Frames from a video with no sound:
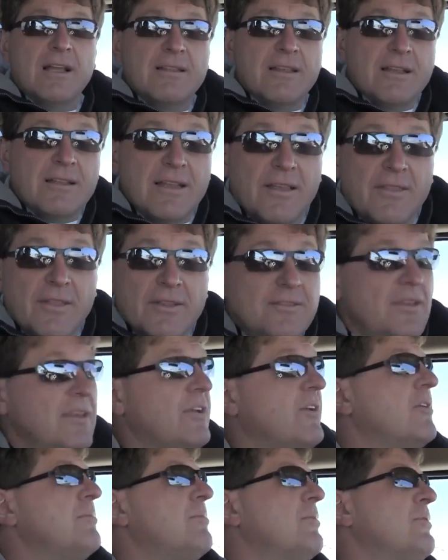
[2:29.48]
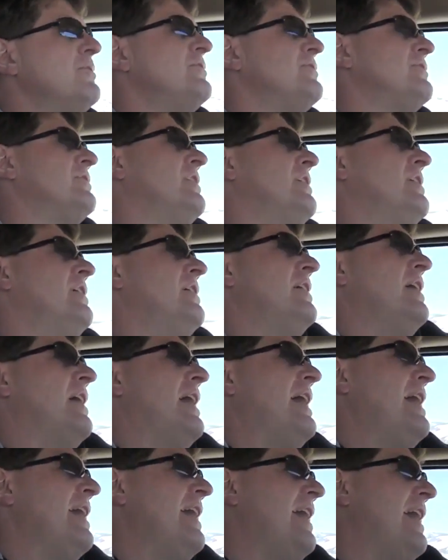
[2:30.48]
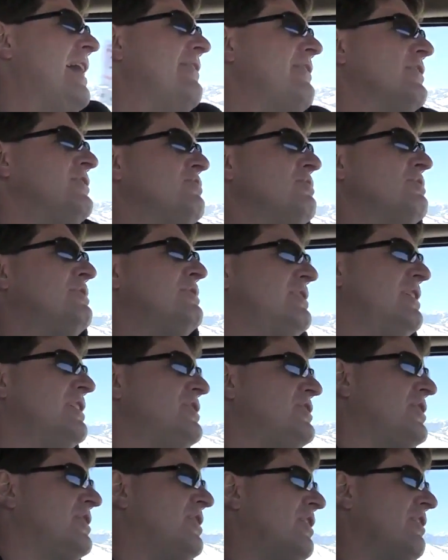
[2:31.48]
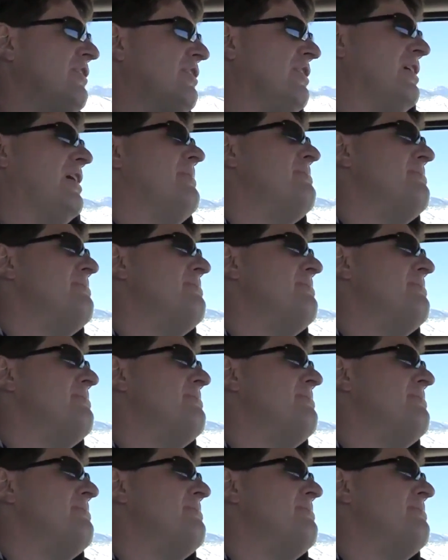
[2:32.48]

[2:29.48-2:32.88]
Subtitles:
Unlike Nathan's EcoBoost, I have a traditional